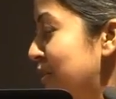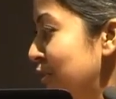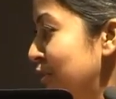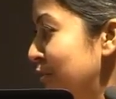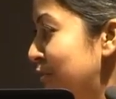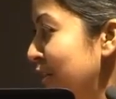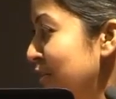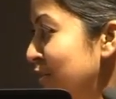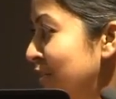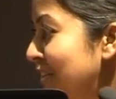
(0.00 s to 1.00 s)
Mr.
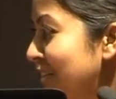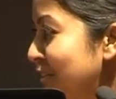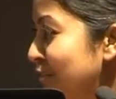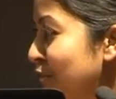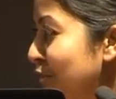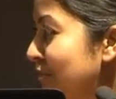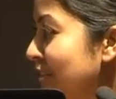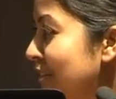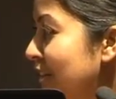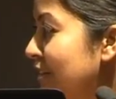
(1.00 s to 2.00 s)
Fazul
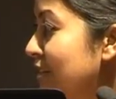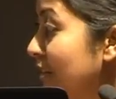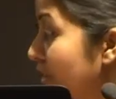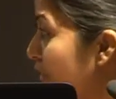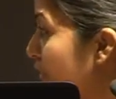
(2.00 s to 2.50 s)
Chaudhry said